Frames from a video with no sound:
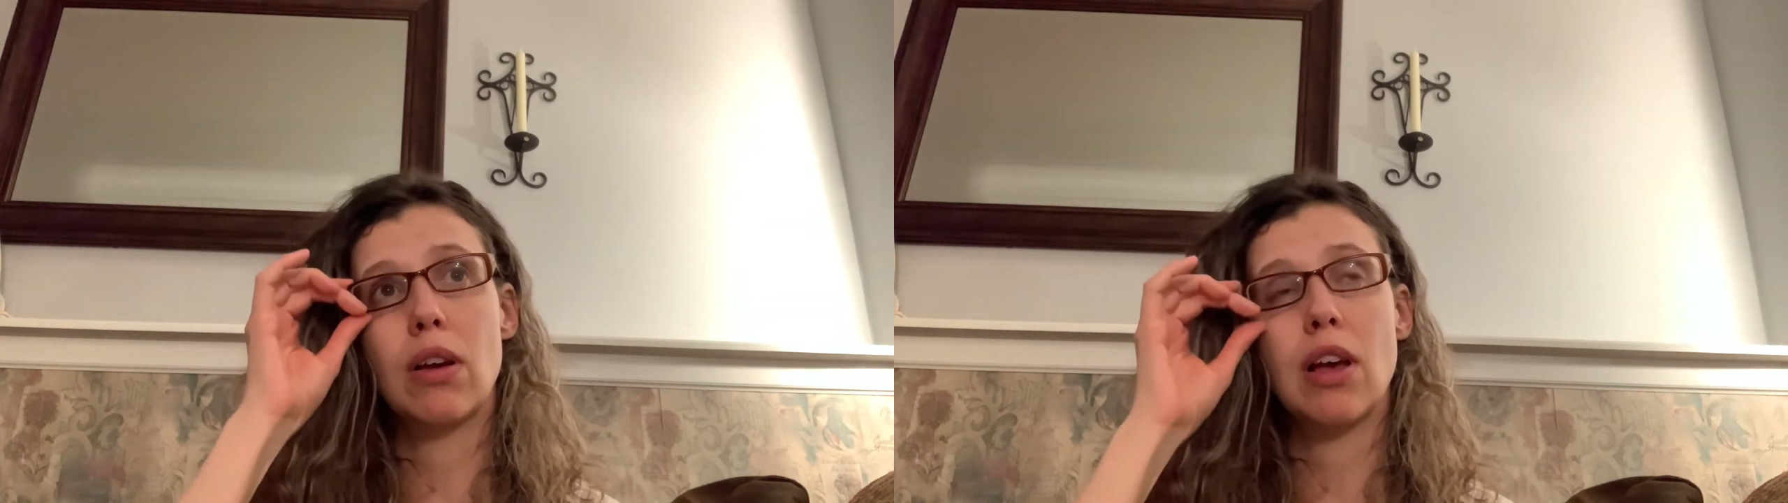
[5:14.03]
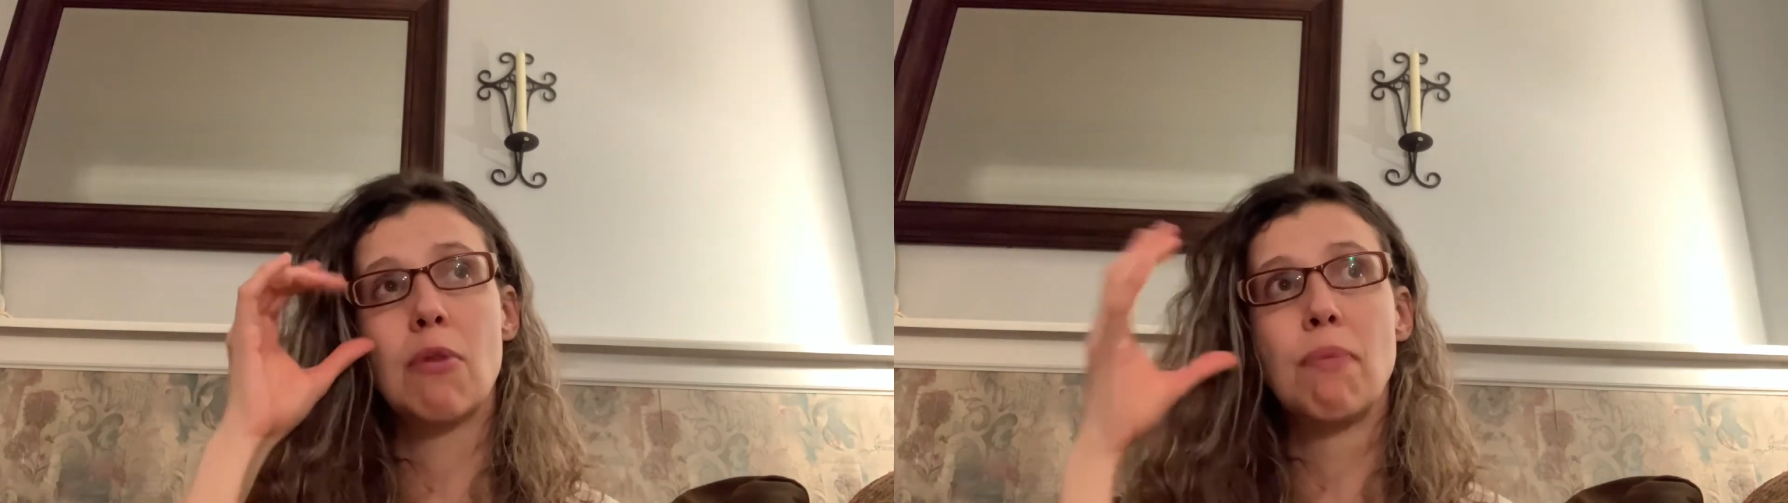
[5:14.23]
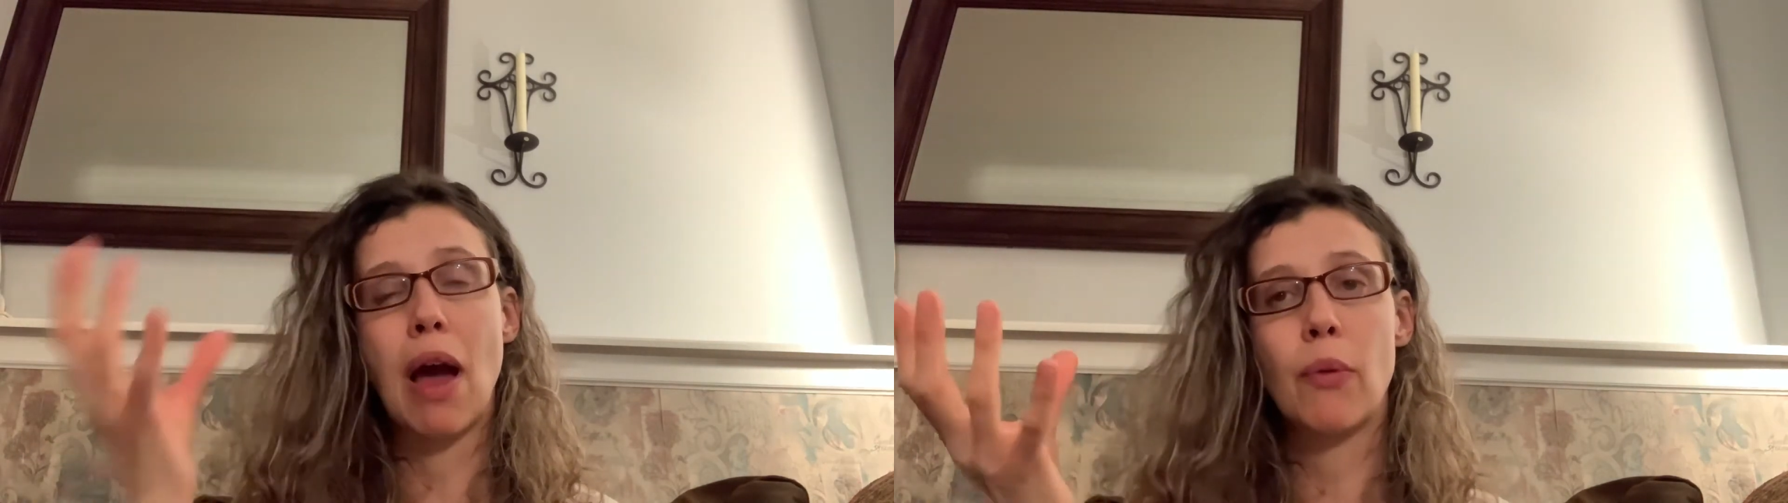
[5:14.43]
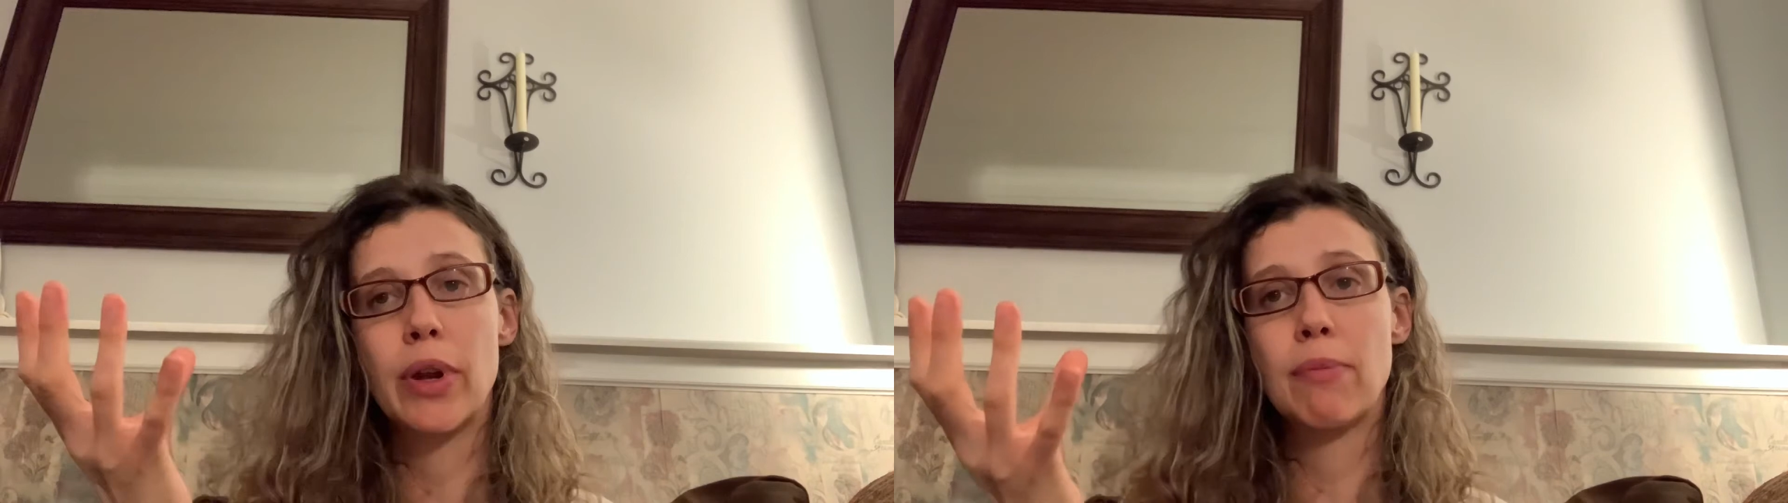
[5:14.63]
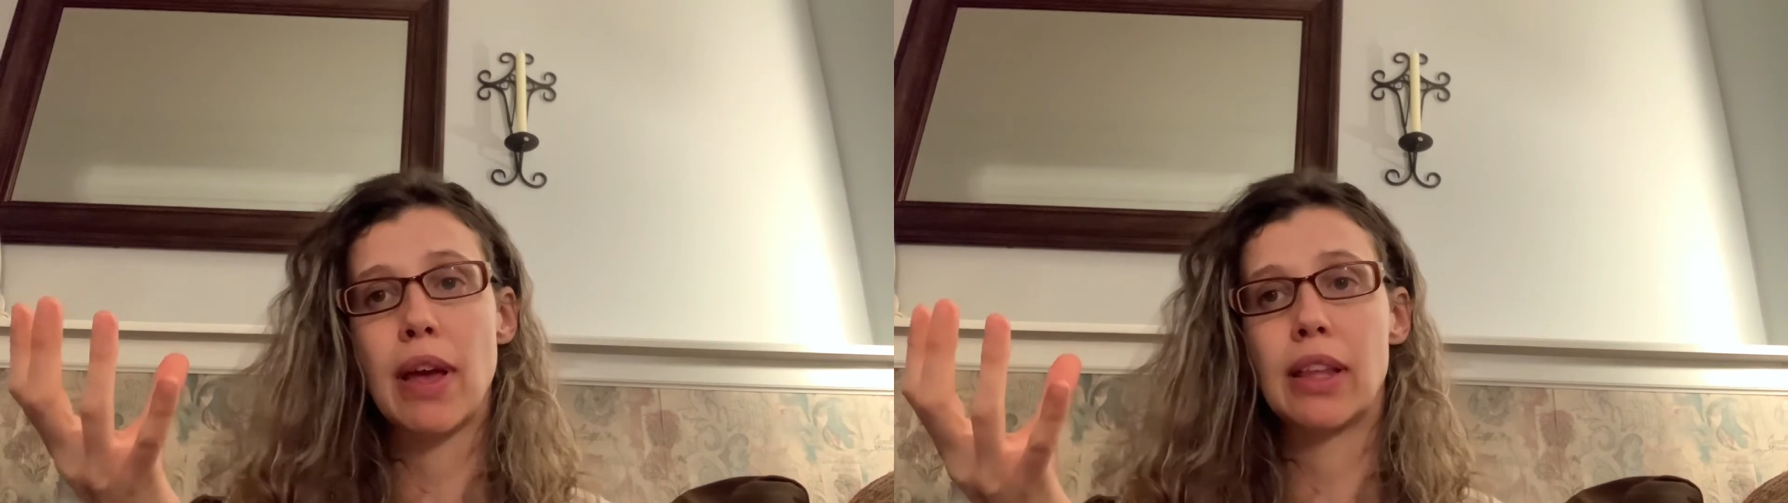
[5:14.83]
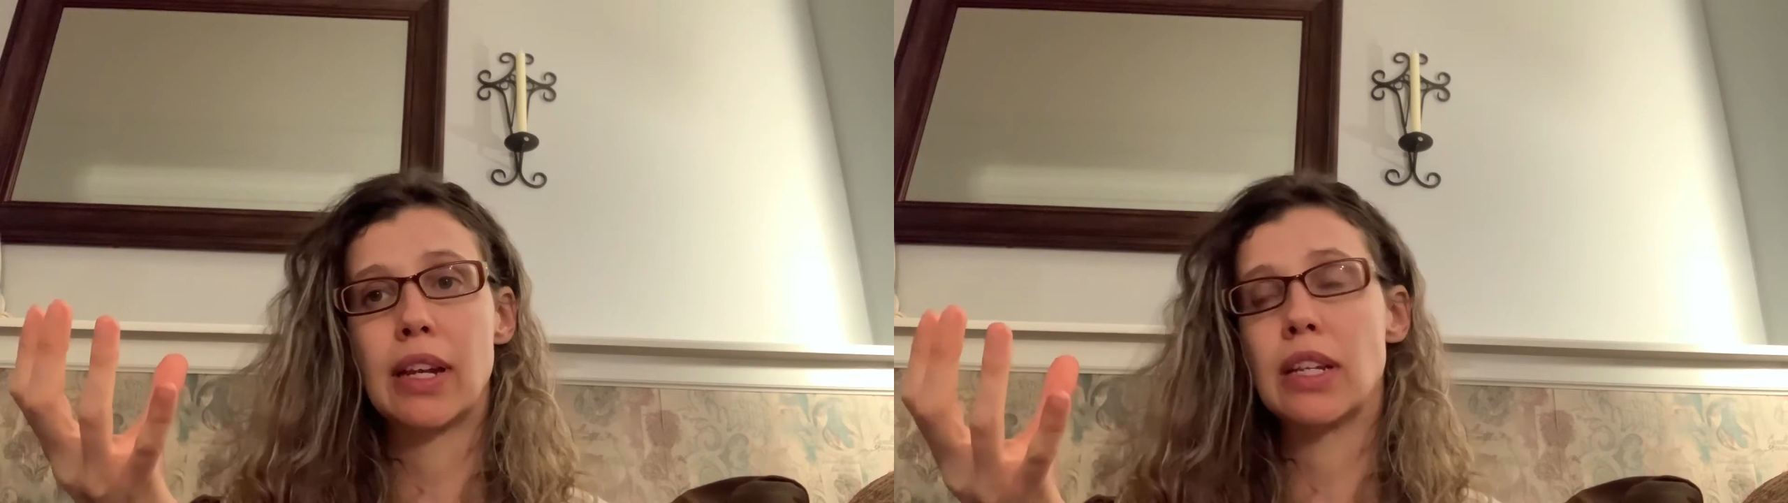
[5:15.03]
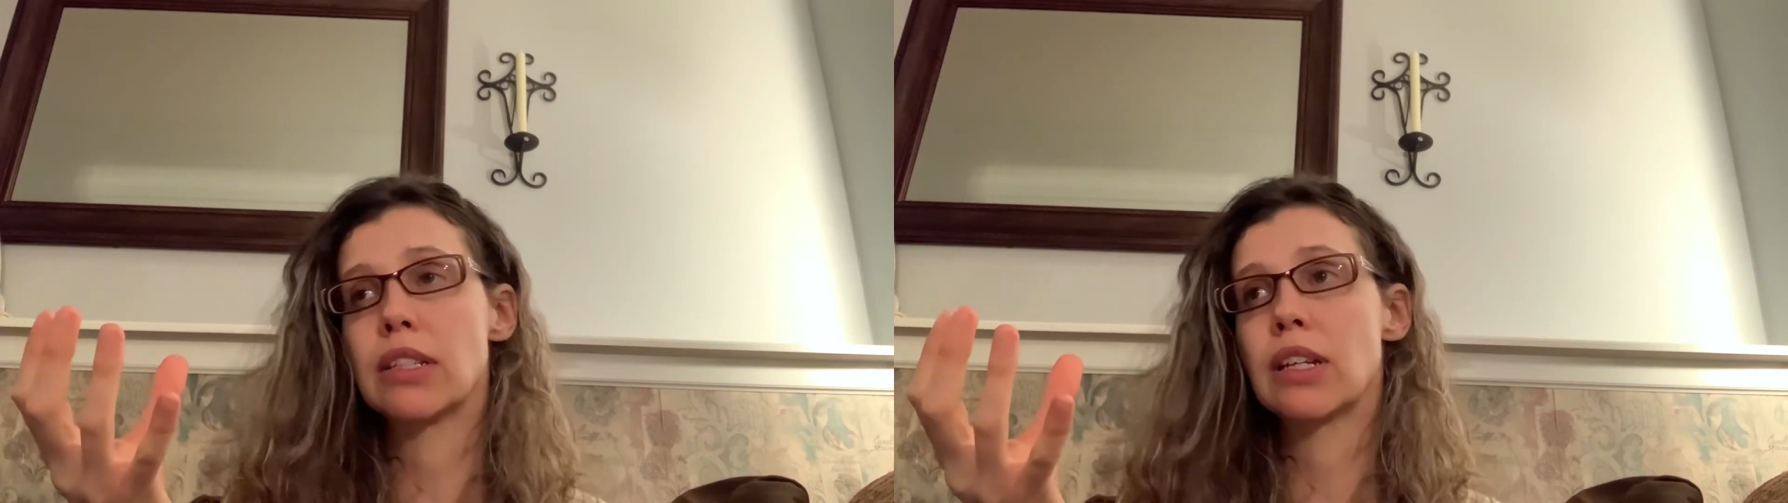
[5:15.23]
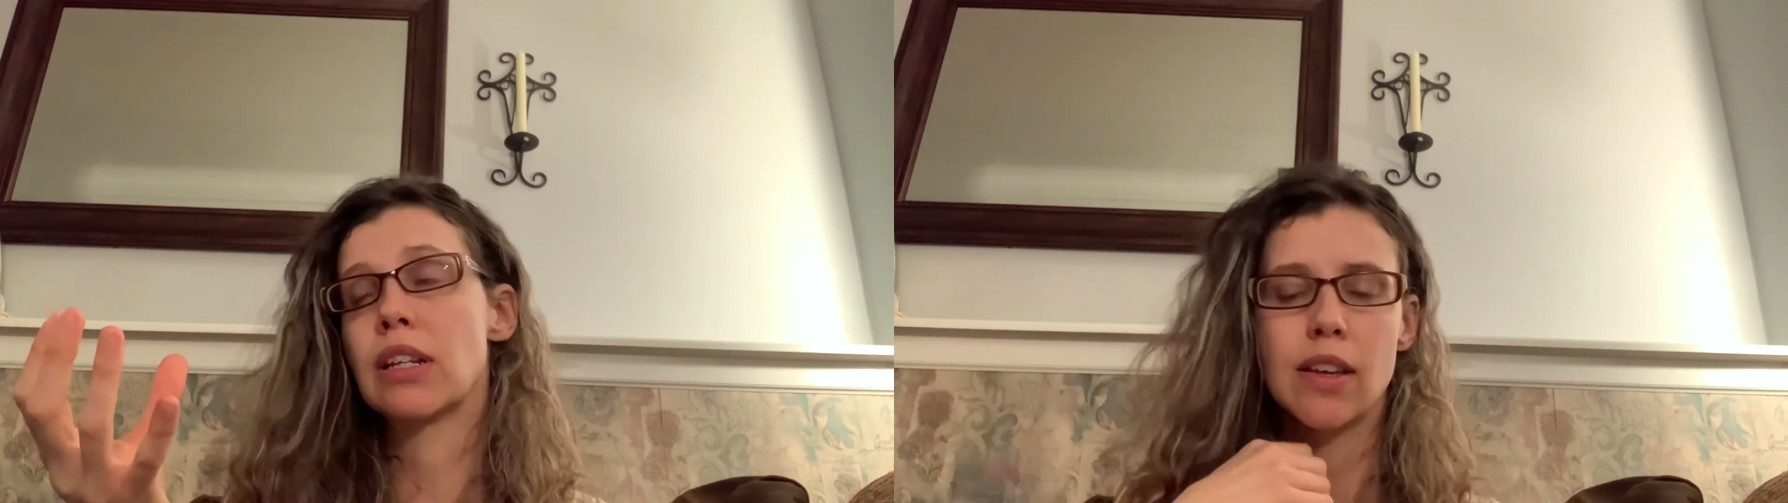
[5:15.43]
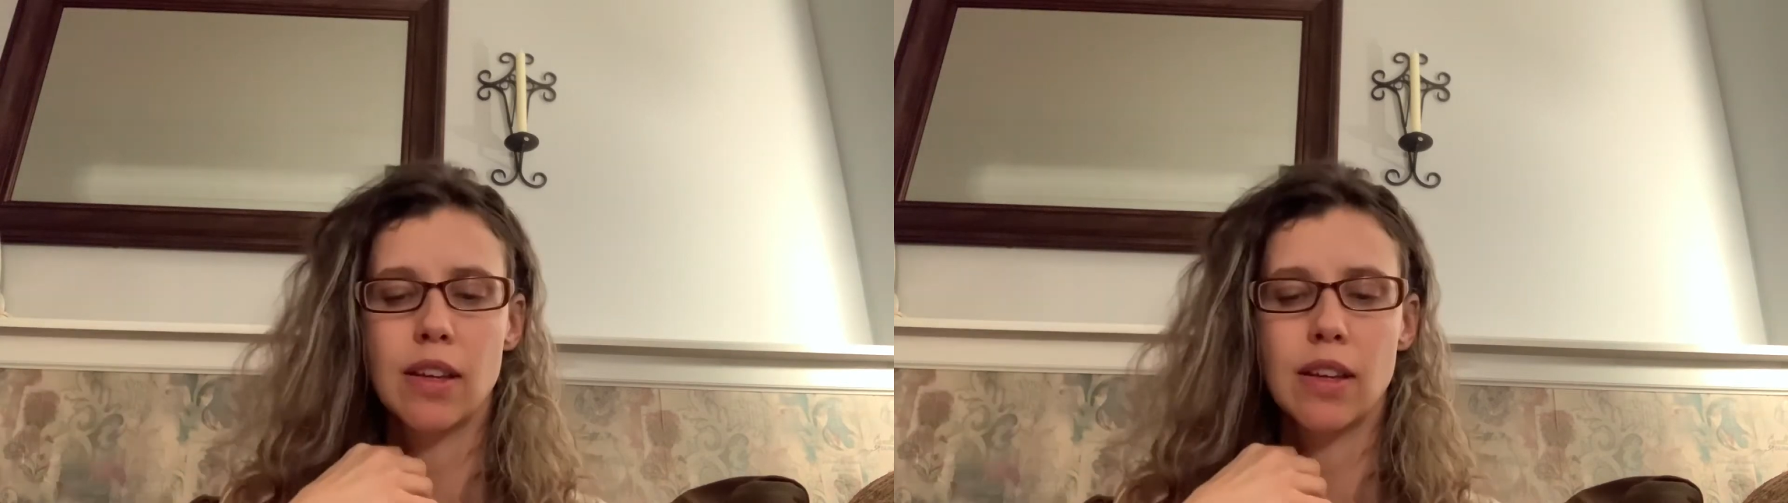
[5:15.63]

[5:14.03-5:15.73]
remyelination,